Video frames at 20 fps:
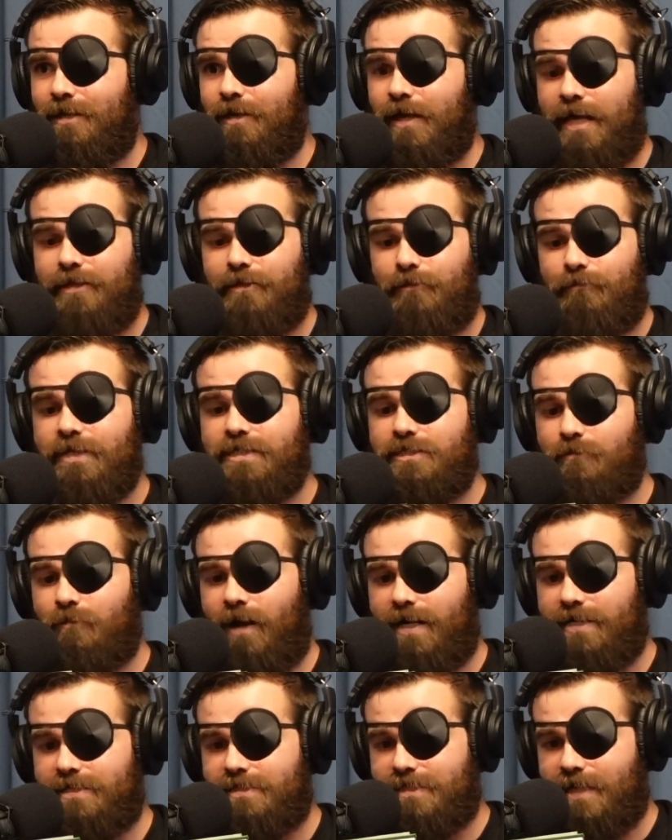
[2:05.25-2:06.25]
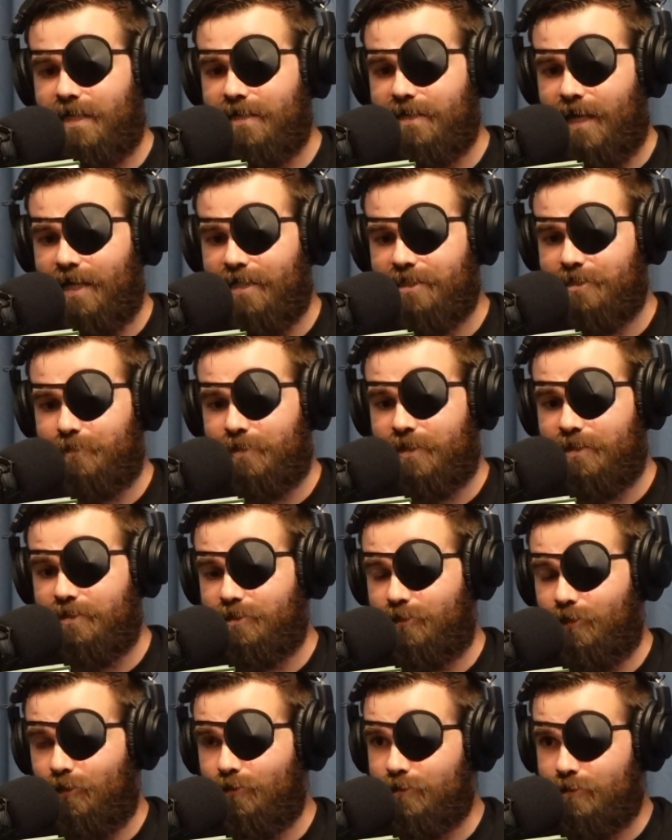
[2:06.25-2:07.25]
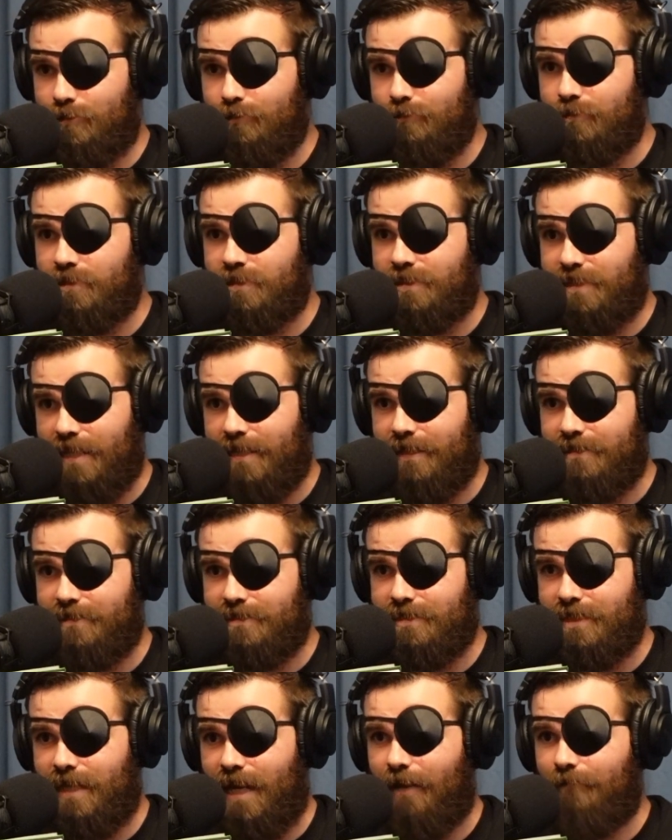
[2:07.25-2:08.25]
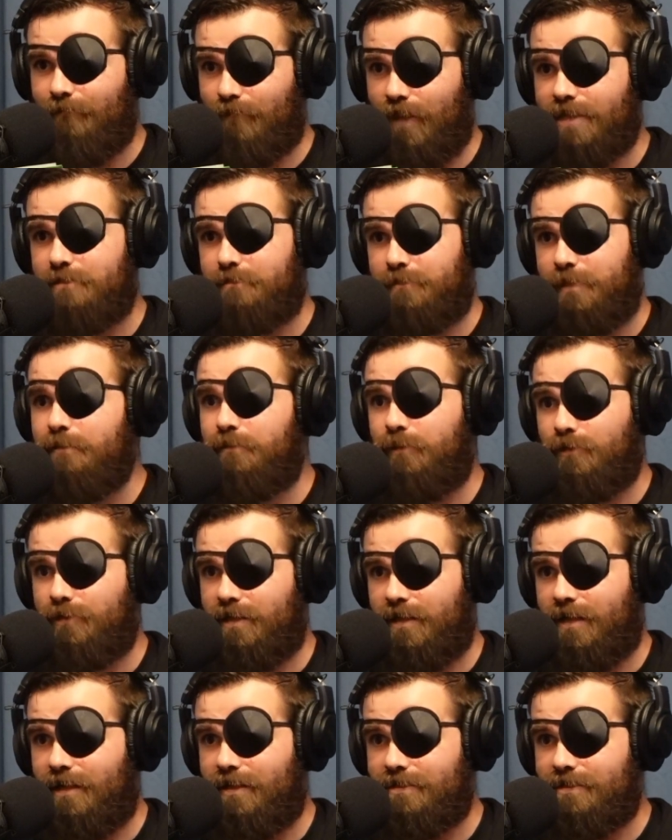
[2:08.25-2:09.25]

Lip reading: And the reason why I say that is because those two states have less people than us.